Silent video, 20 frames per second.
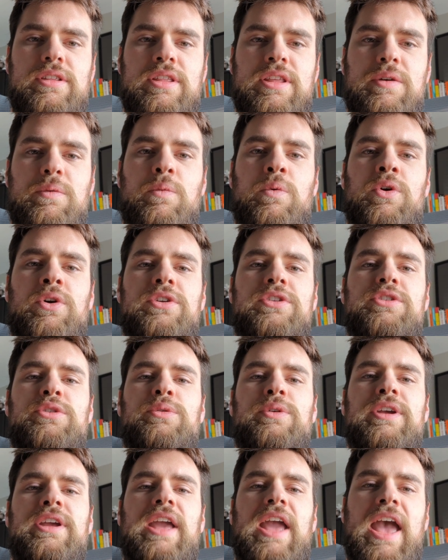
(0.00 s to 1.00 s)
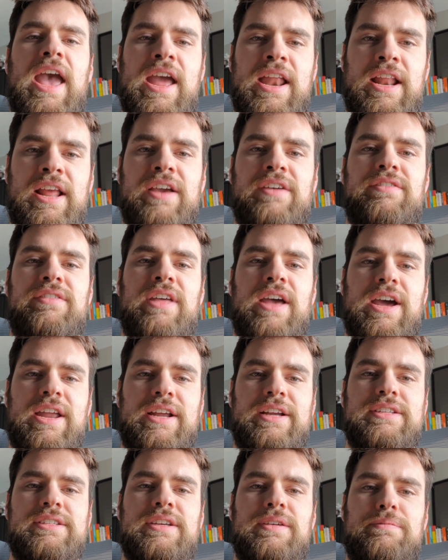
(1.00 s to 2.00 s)
that weren't doing any of that
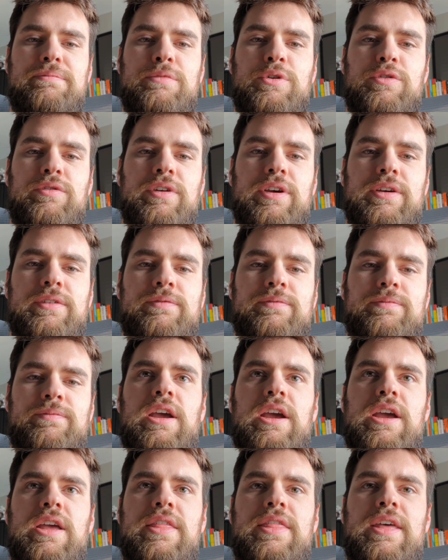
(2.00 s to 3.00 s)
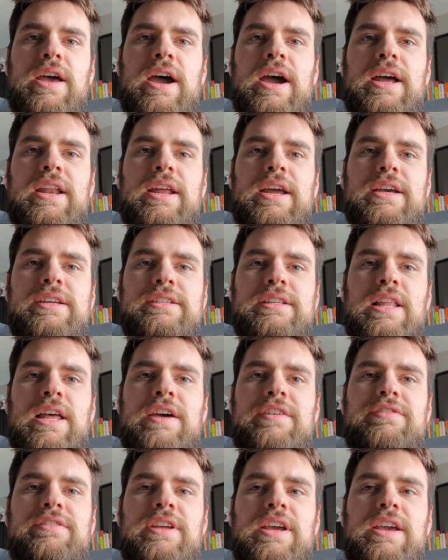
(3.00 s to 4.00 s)
except moving. And that has
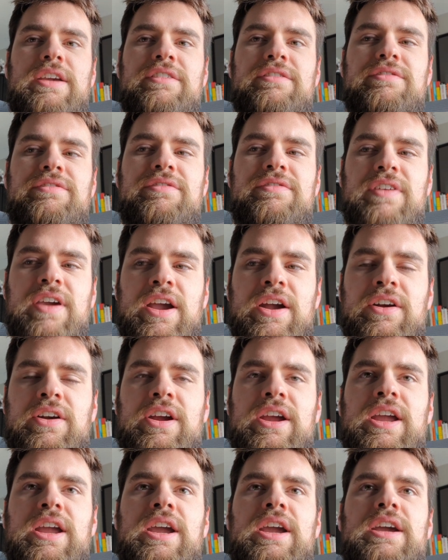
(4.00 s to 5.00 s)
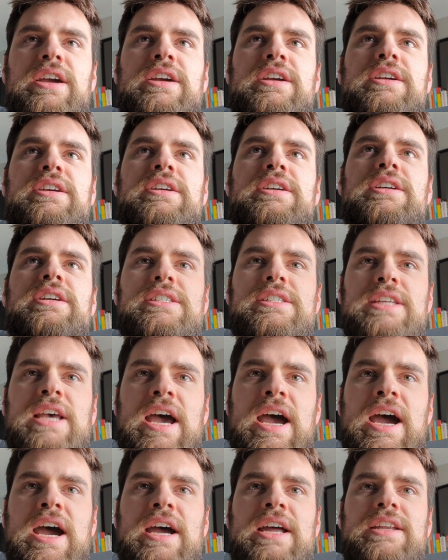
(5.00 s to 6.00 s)
left a very
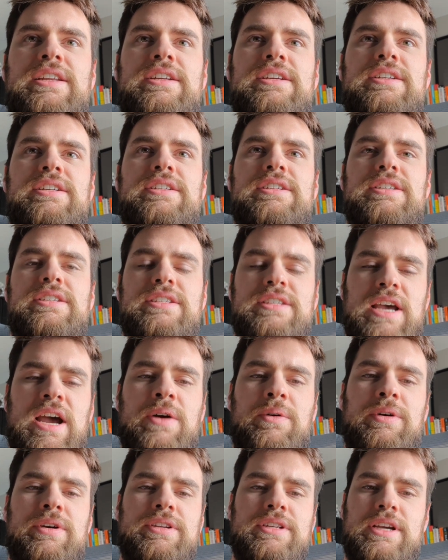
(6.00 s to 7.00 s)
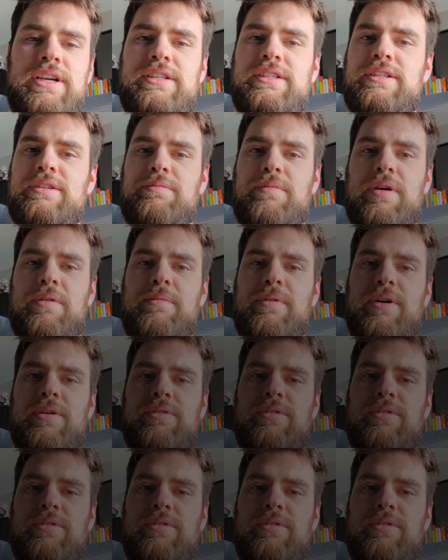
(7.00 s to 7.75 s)
sad, sour taste in my mouth.